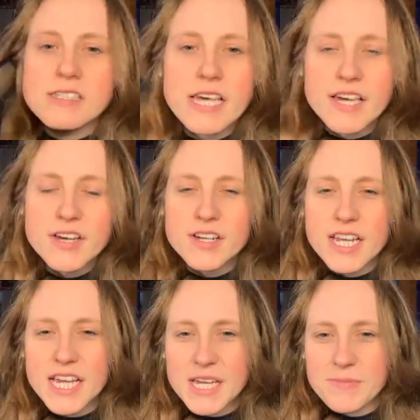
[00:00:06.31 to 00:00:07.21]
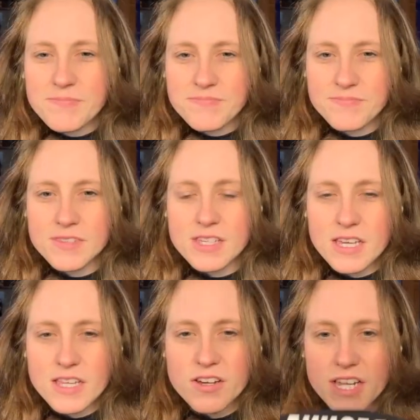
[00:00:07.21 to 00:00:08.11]
say her name,
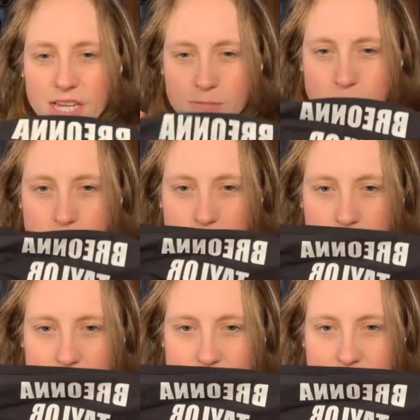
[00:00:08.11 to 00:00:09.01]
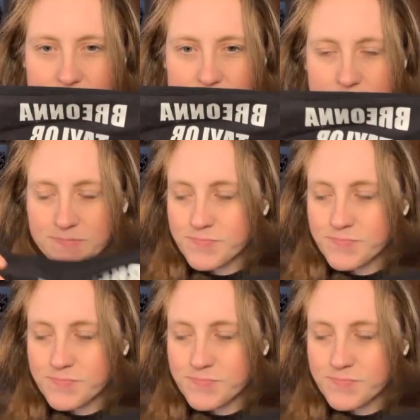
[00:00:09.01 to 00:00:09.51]
say their names, Brianna Taylor.